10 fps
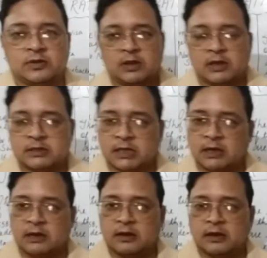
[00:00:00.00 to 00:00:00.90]

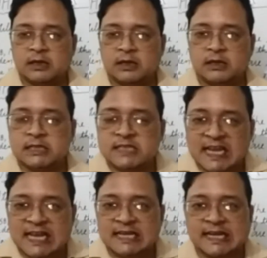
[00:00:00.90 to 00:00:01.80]
The
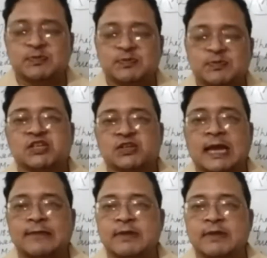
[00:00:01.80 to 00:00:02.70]
detailed explanation
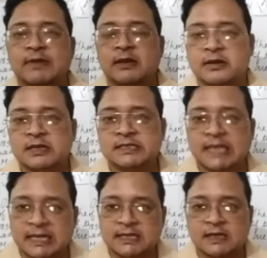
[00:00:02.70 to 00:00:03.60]
I will tell
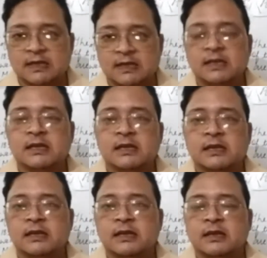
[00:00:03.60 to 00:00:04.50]
in the
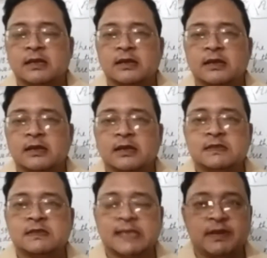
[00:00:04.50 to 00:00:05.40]

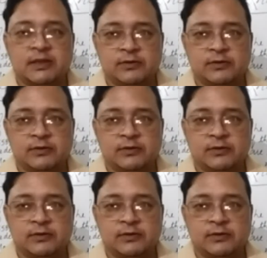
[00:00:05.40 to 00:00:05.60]
second video,